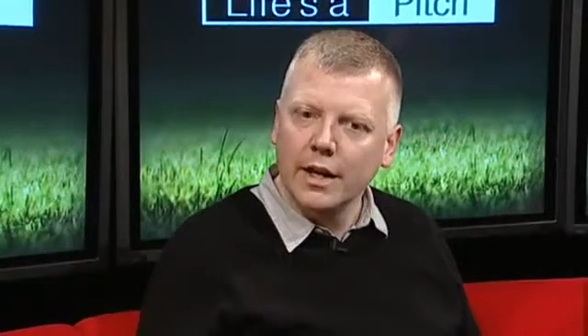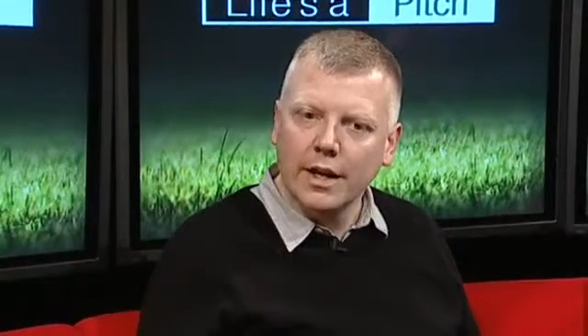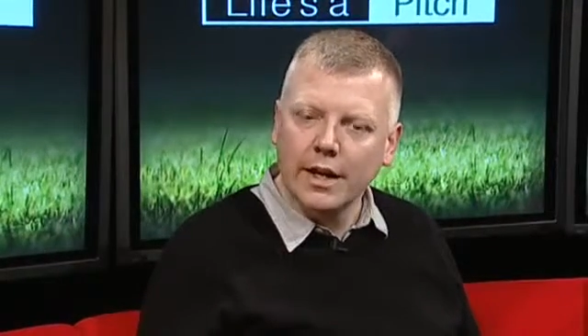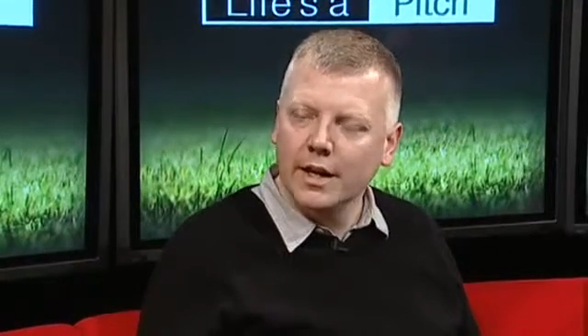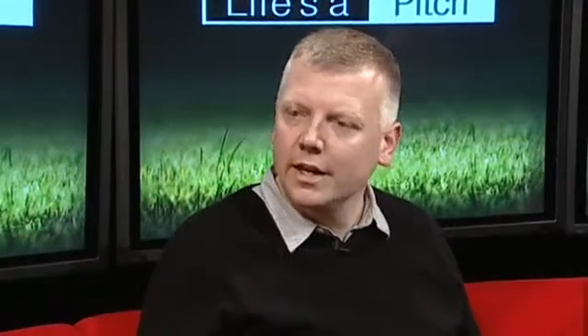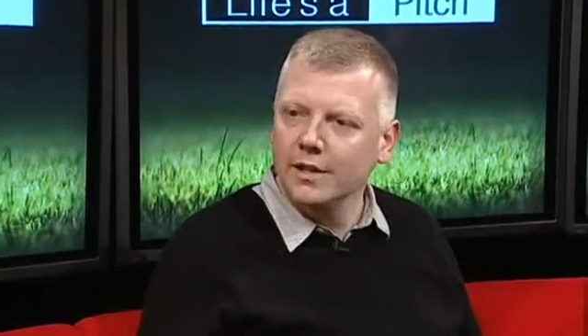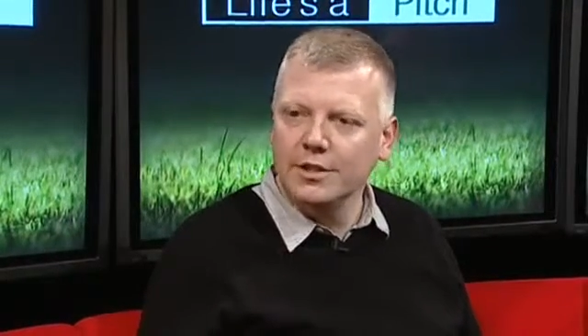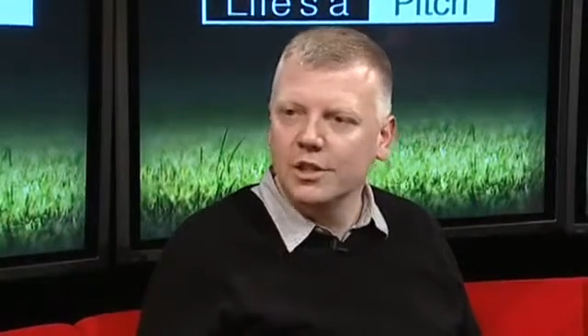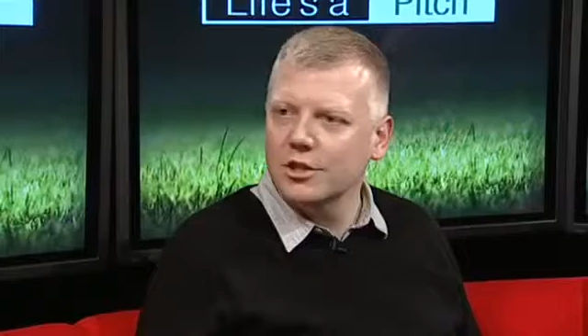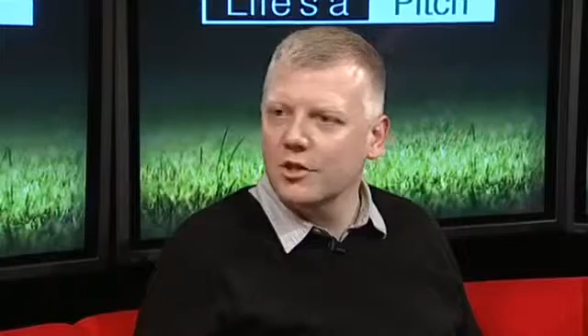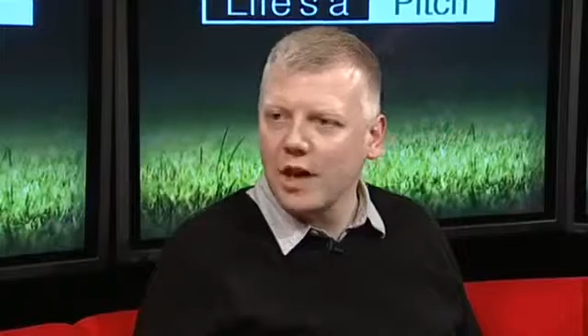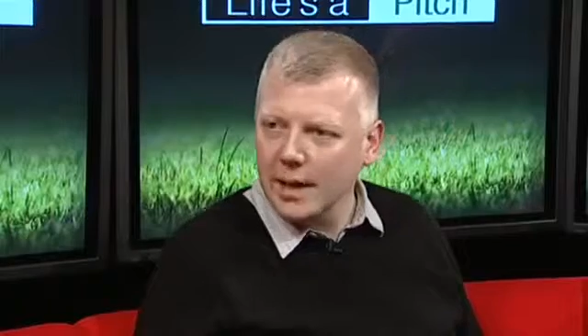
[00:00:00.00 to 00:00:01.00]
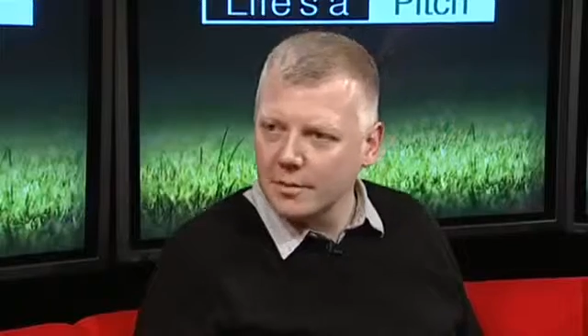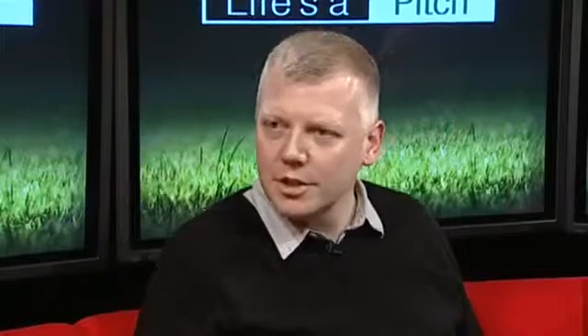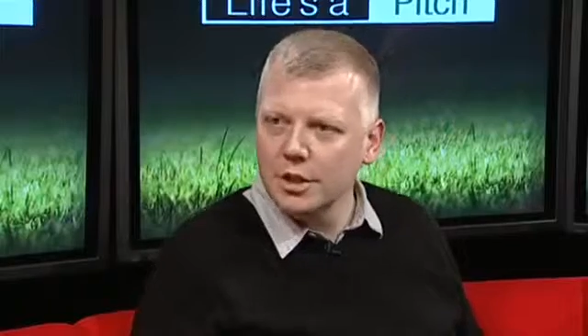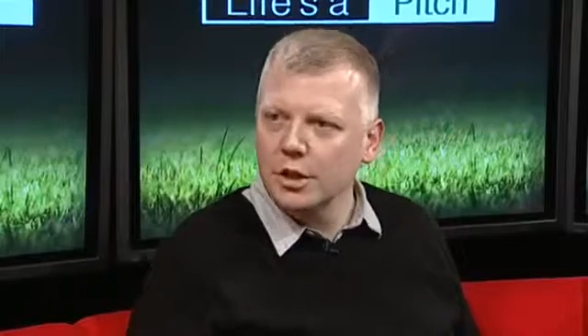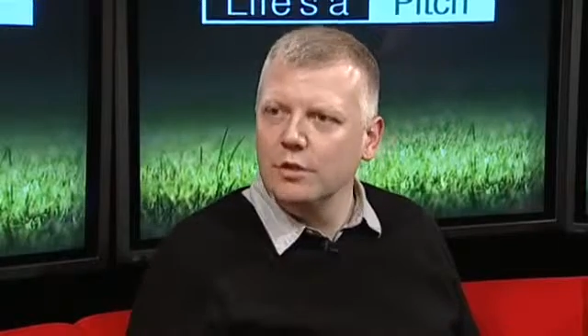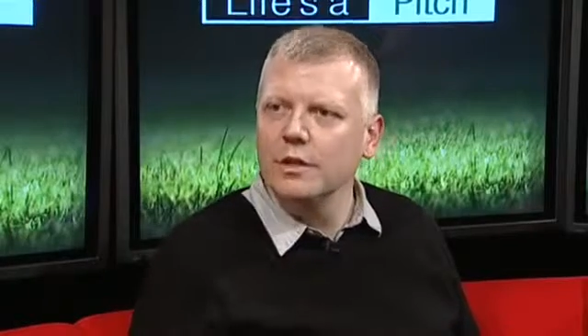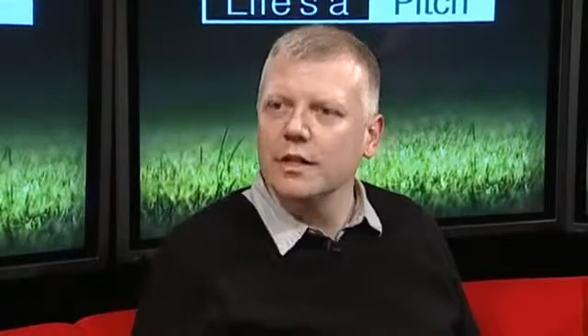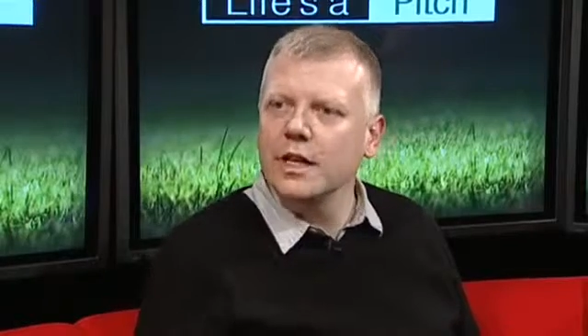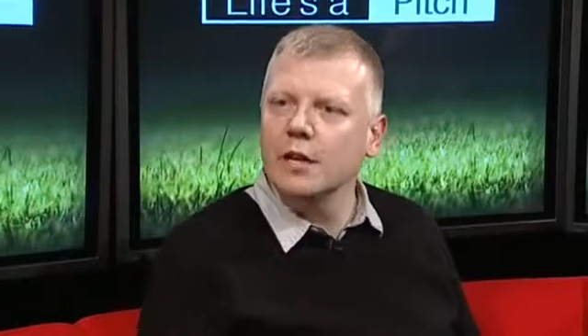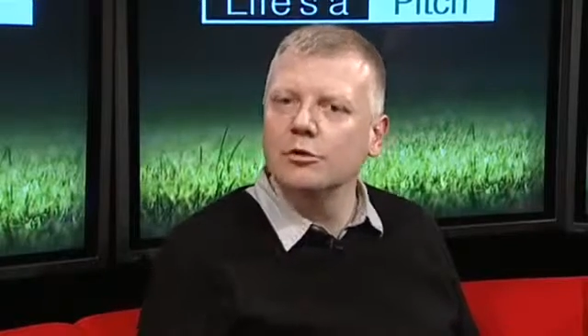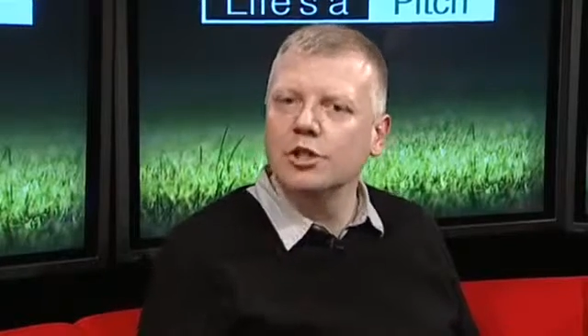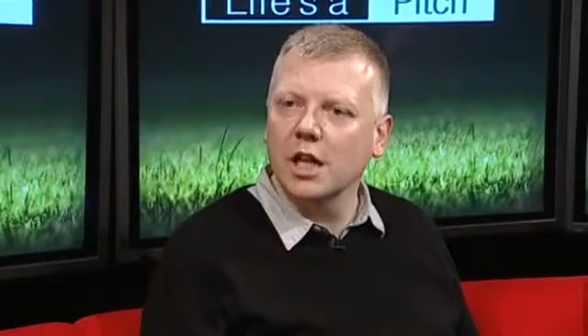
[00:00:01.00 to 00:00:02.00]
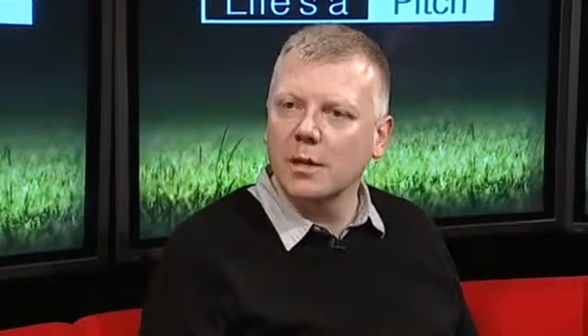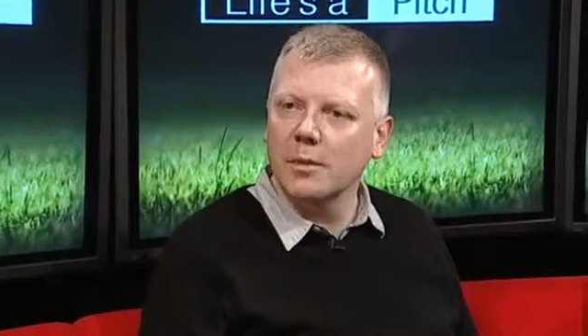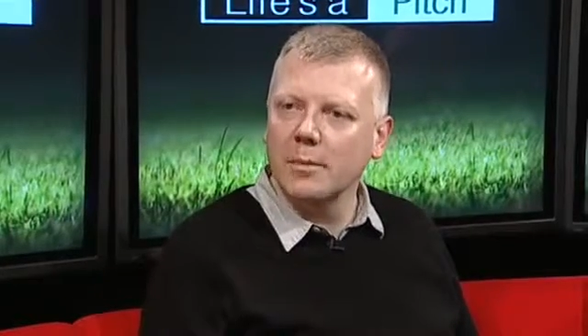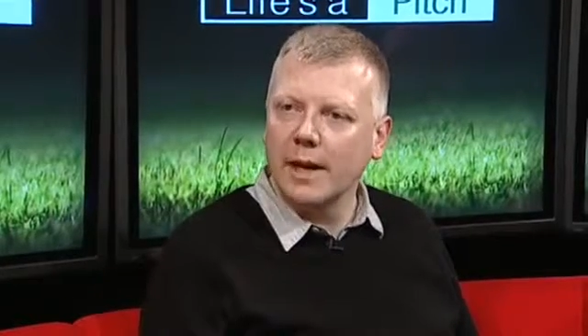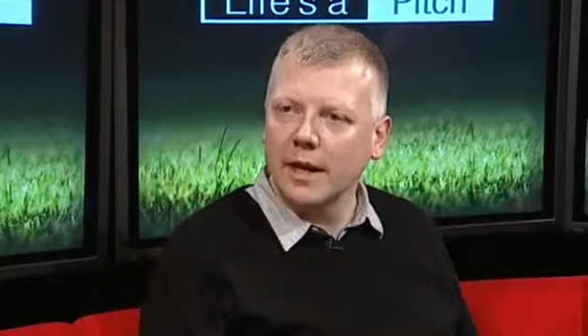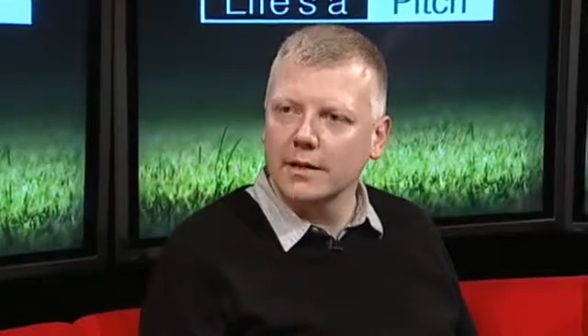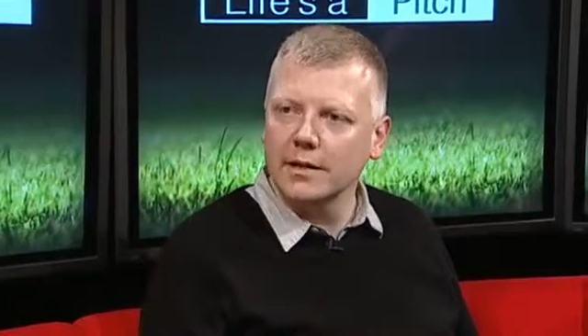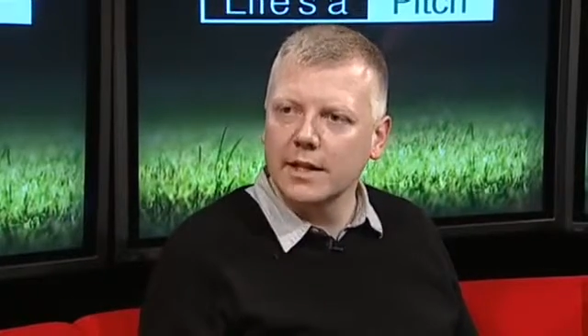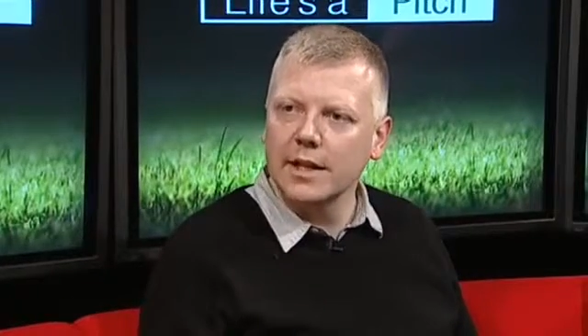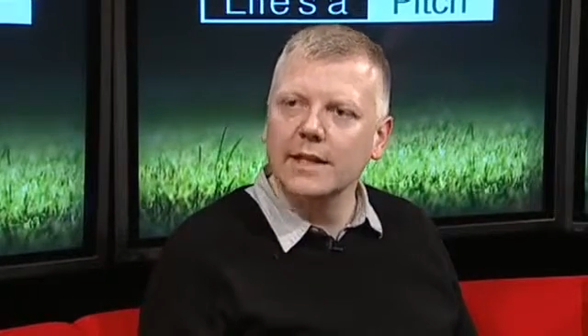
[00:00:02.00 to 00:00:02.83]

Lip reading: He's just got absolutely no shame about it.